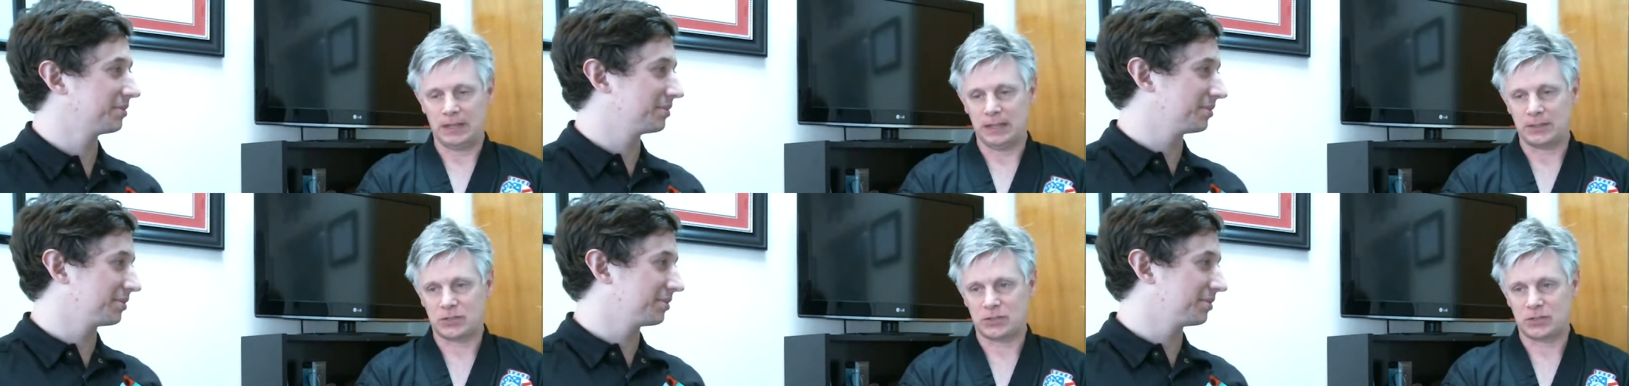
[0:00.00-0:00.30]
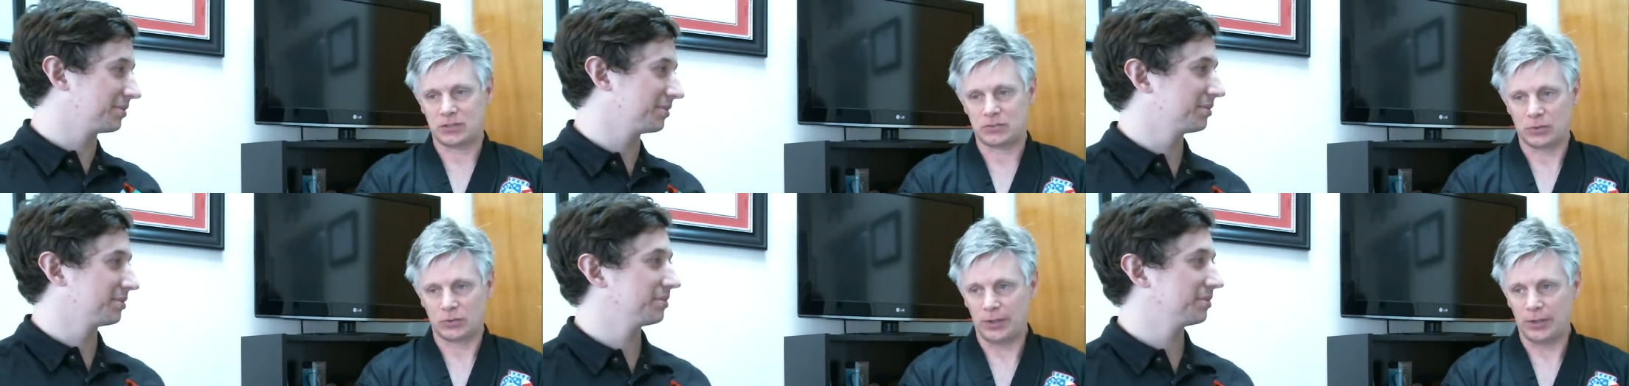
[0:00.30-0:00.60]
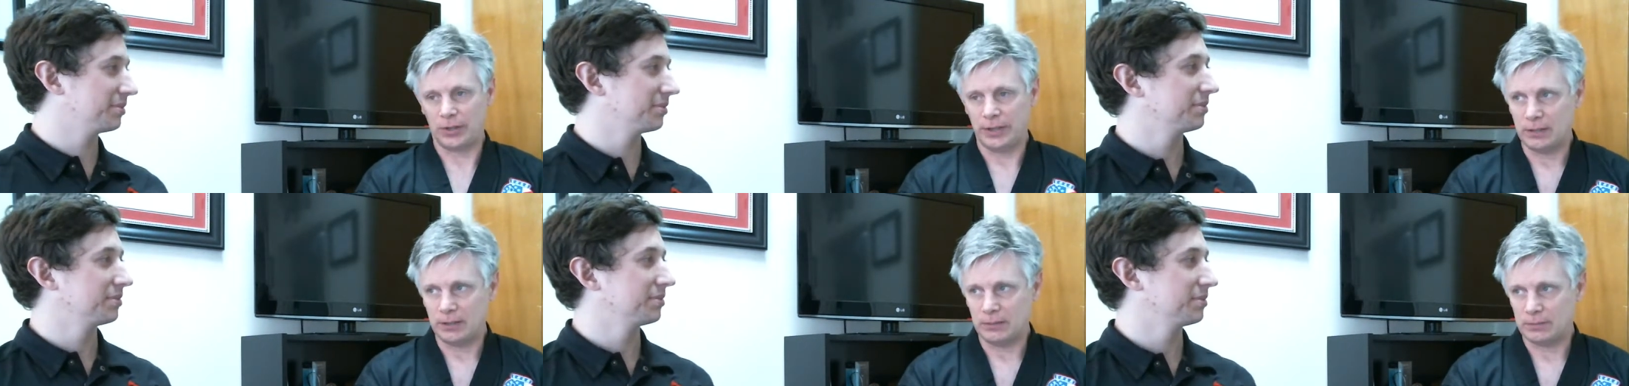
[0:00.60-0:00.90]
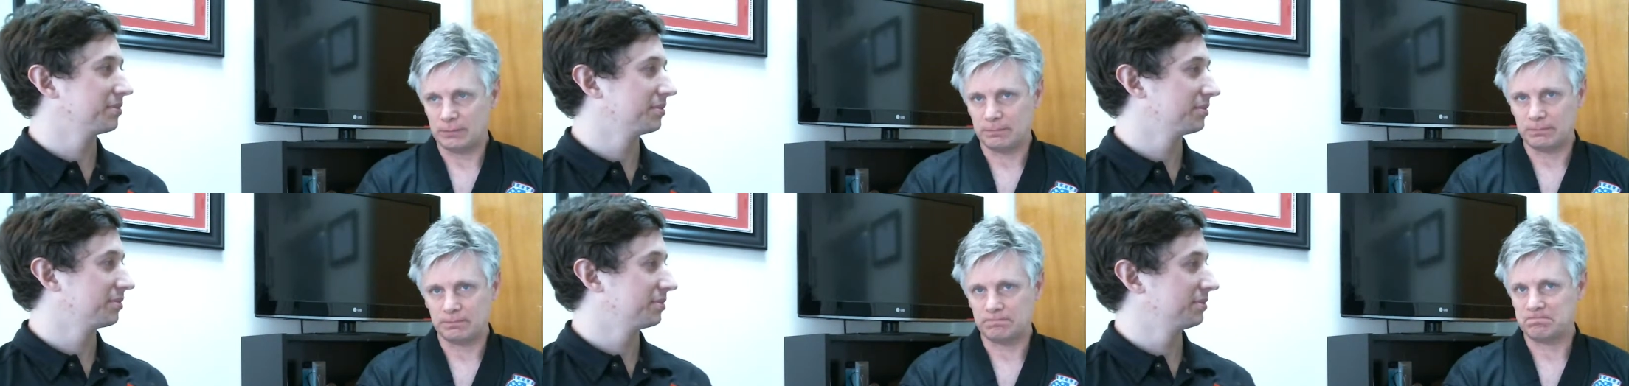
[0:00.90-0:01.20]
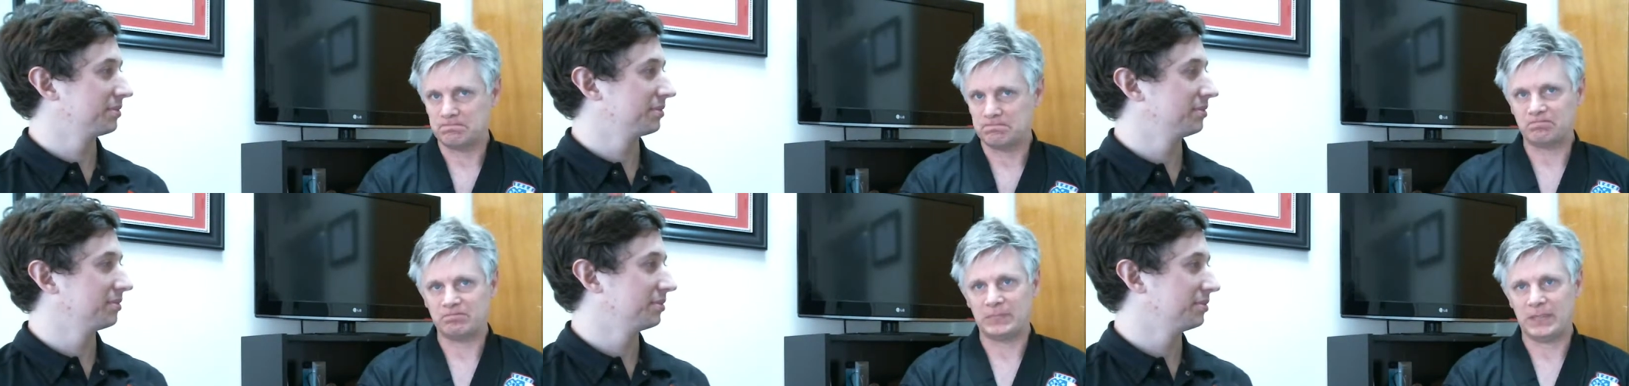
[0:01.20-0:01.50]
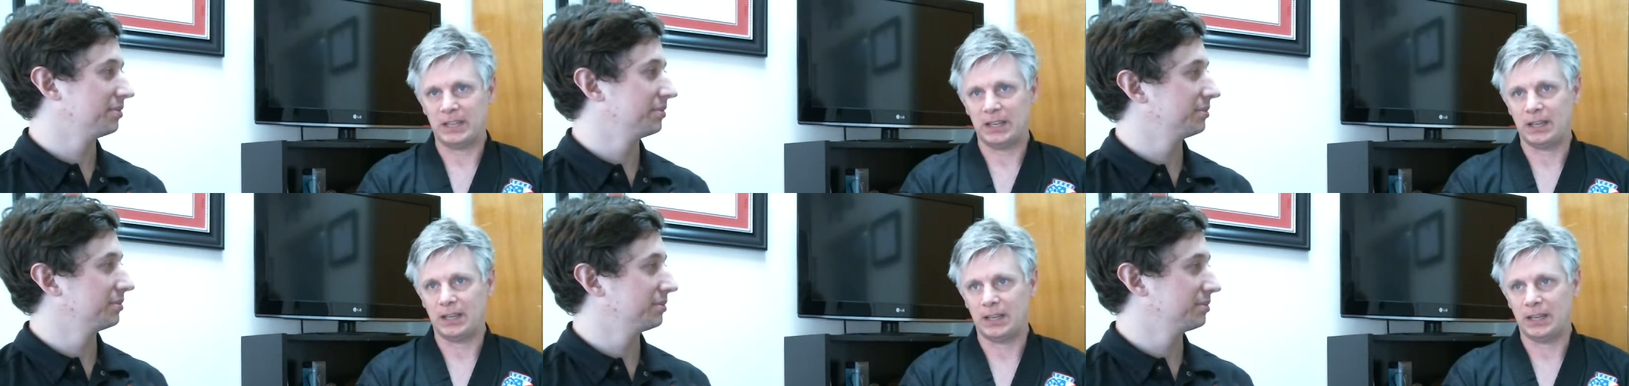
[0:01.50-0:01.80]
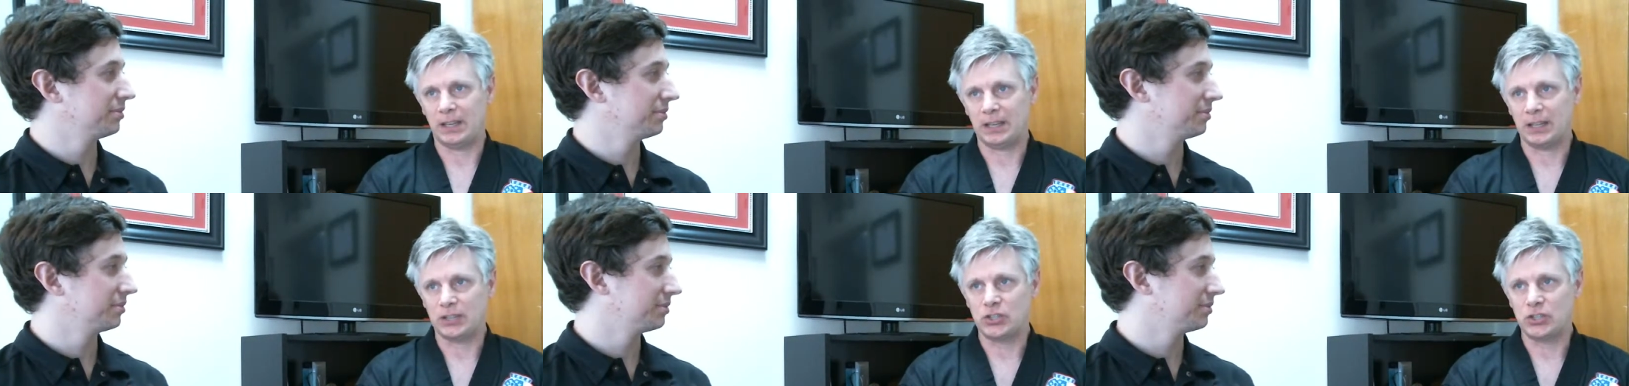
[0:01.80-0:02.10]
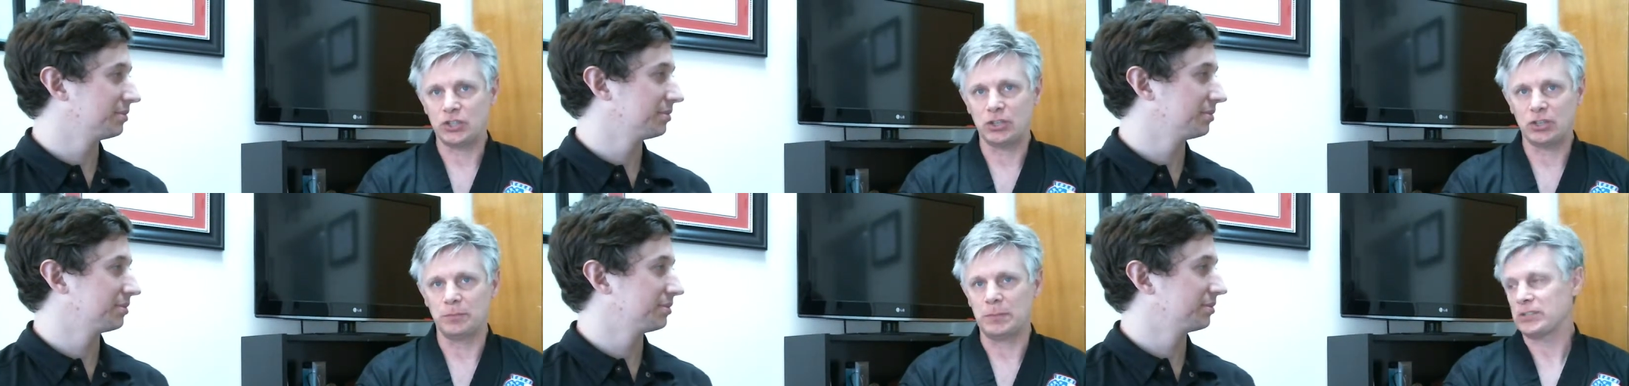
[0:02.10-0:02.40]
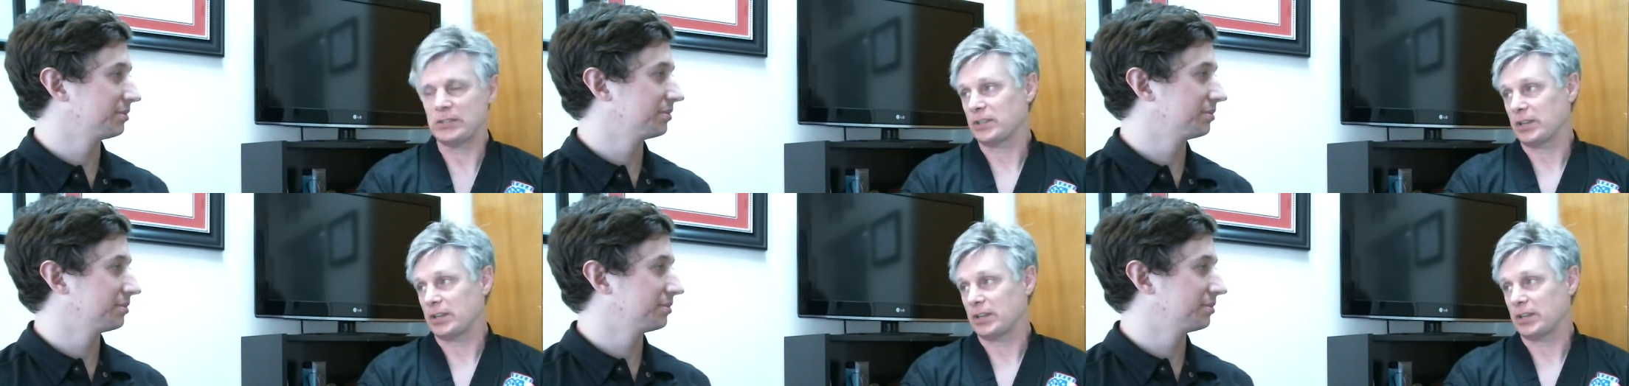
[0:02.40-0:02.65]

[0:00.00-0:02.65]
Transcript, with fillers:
Speaker 1: it's really it, it shouldn't be